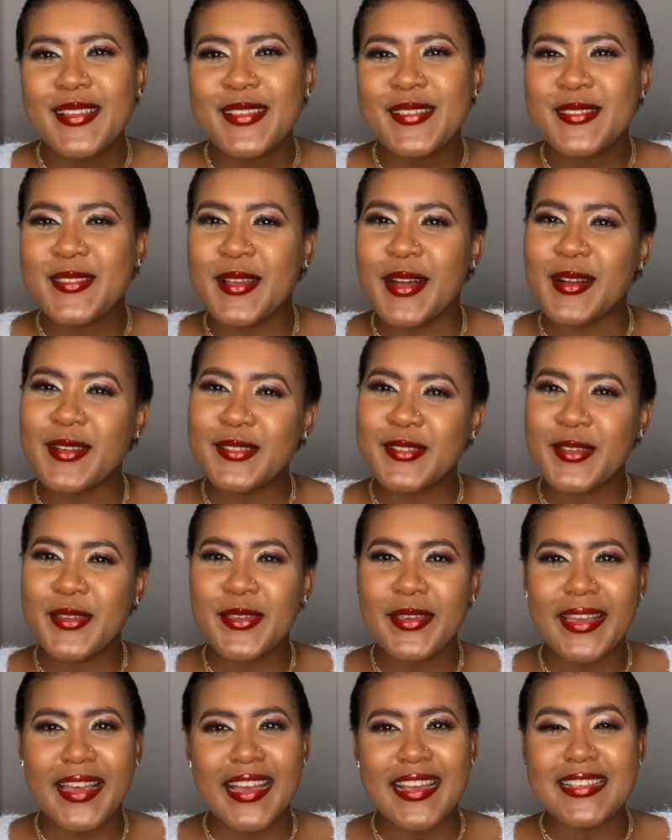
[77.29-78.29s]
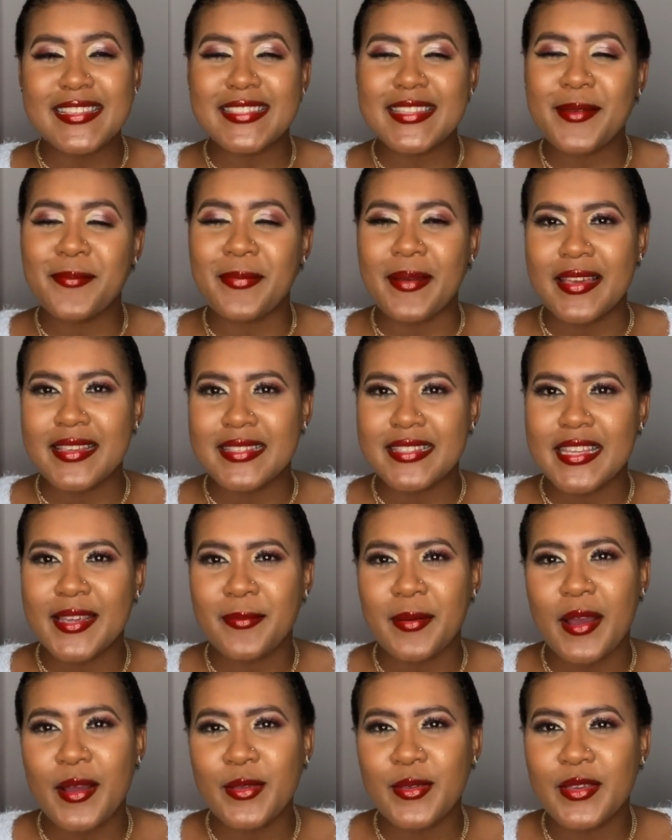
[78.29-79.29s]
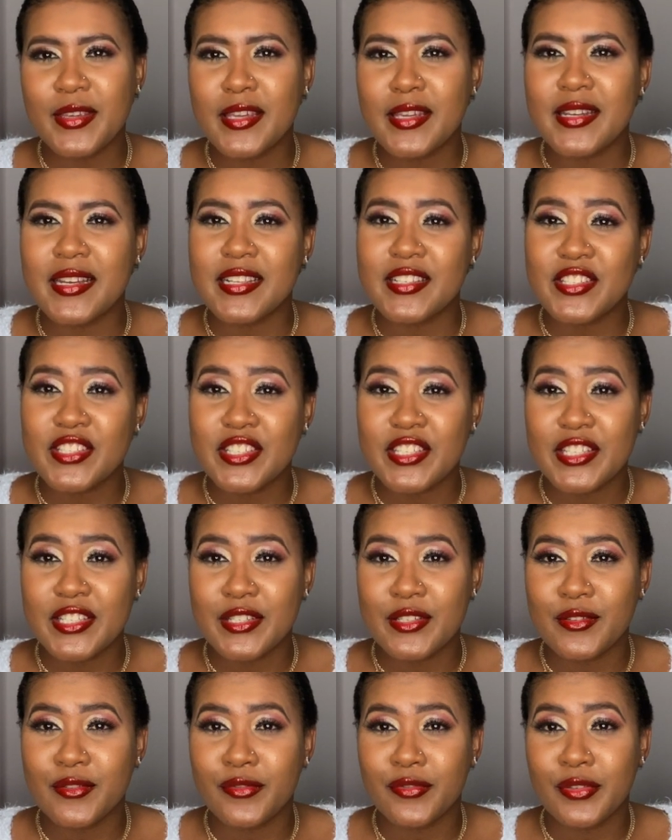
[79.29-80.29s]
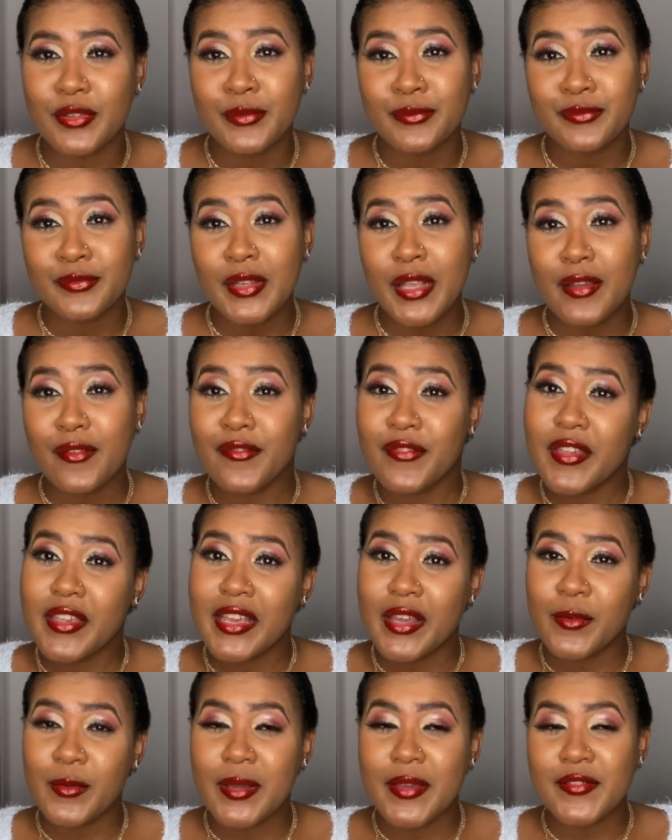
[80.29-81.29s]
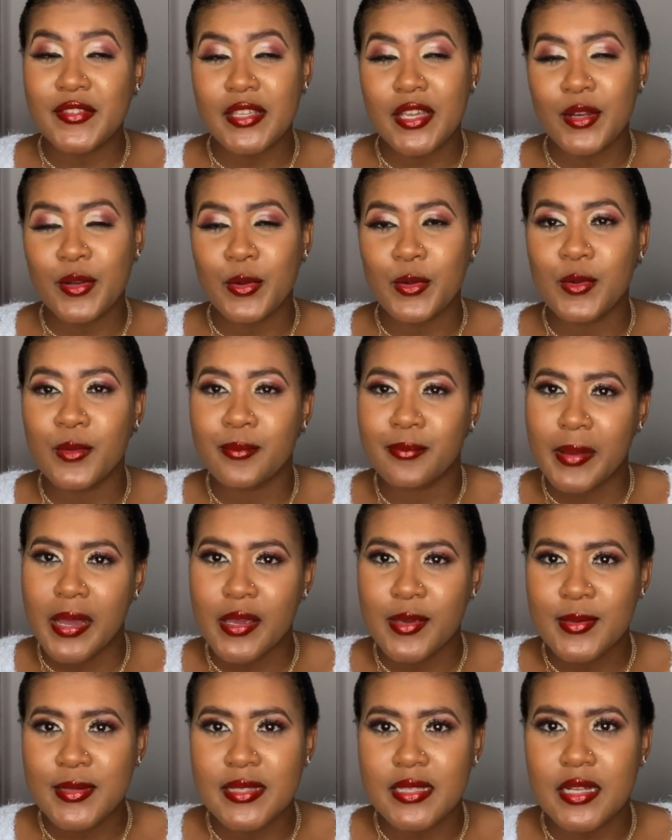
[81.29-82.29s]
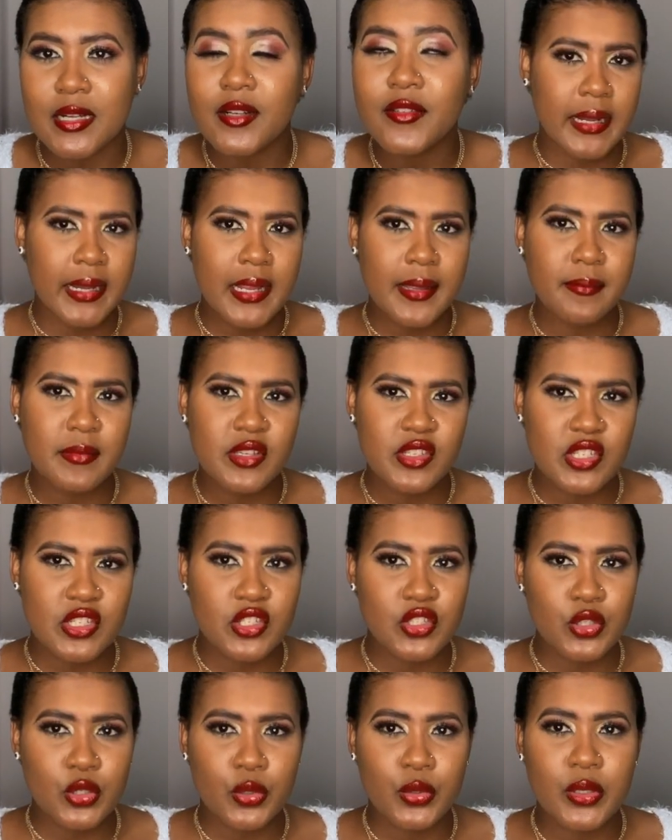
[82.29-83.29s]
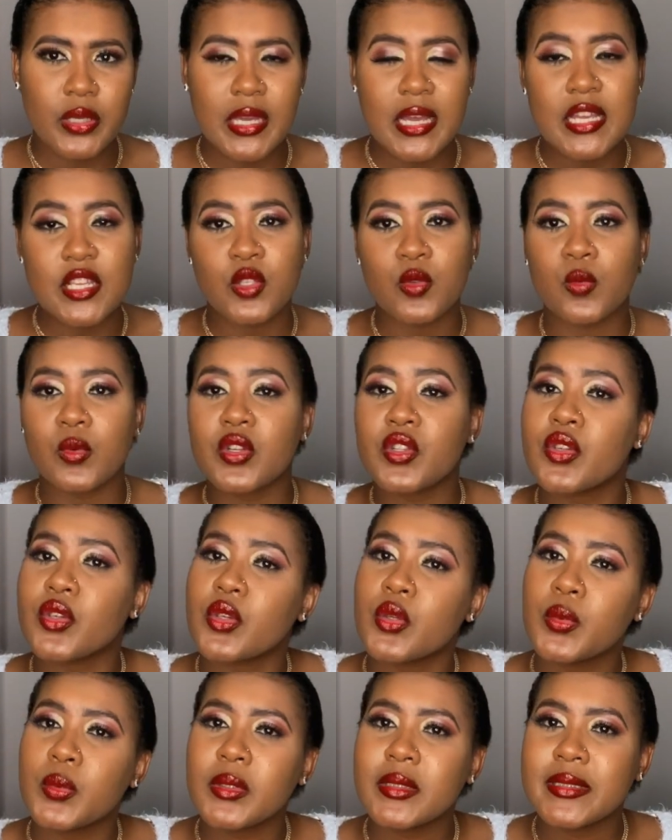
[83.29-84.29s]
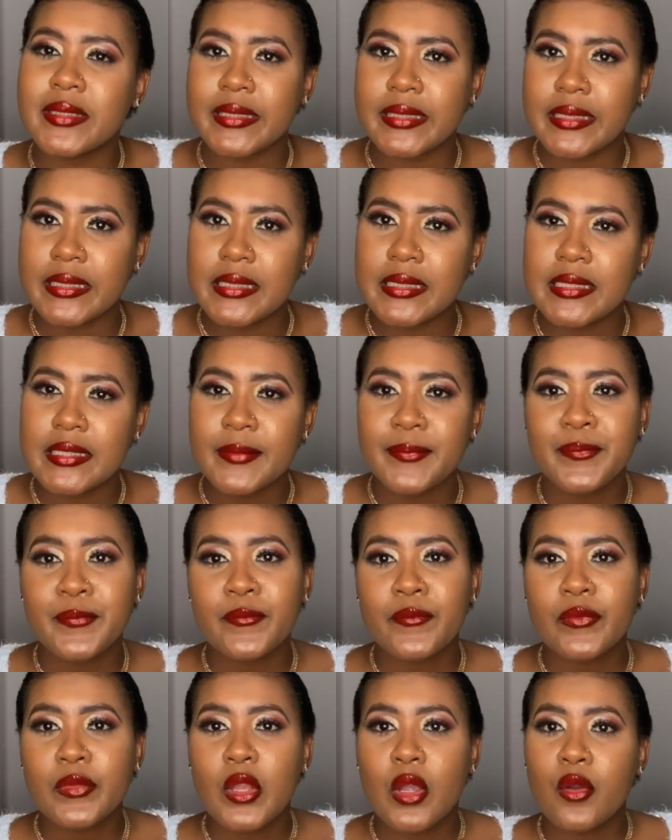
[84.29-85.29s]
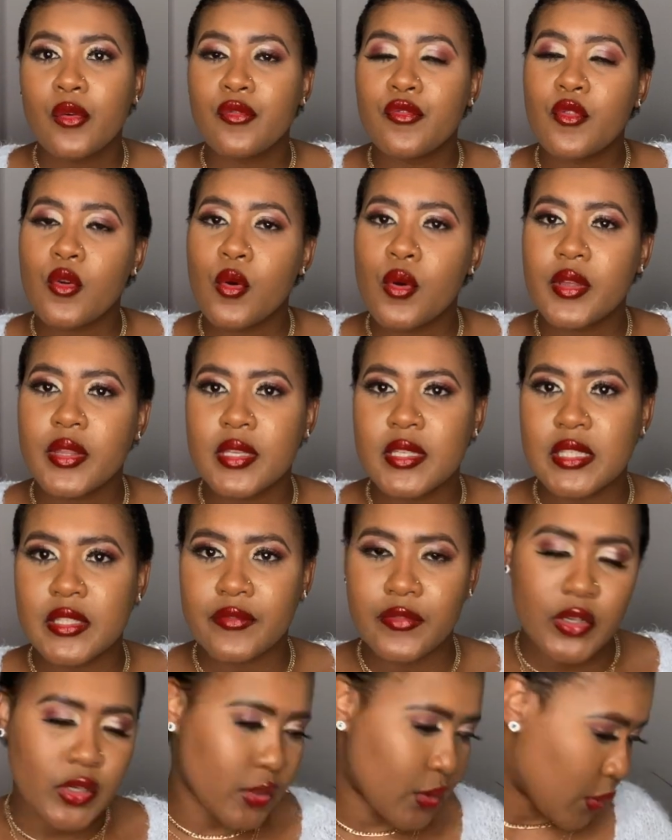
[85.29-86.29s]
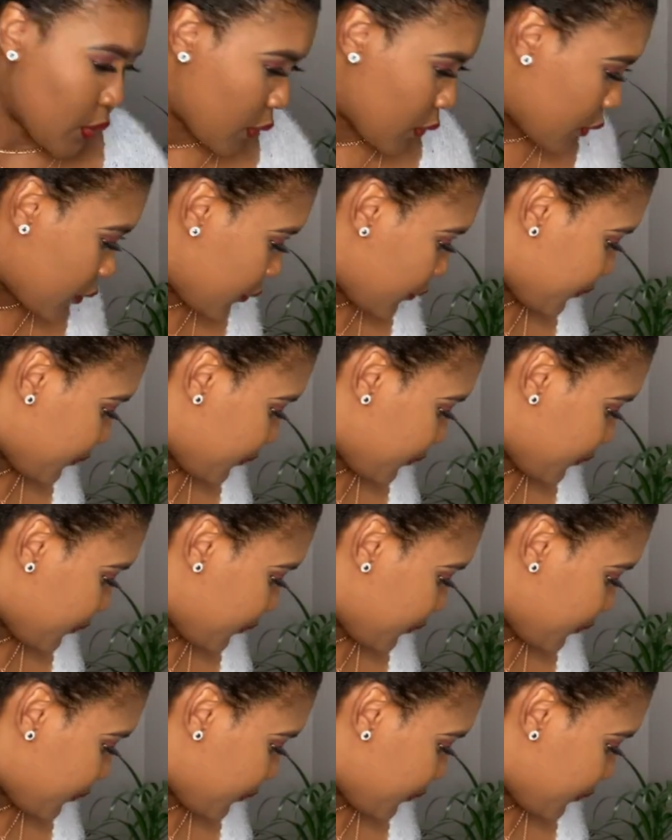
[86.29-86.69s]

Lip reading: So I'll show you guys step by step how you can achieve finger waves at home by yourself. Let me just show you guys what you will need for this video.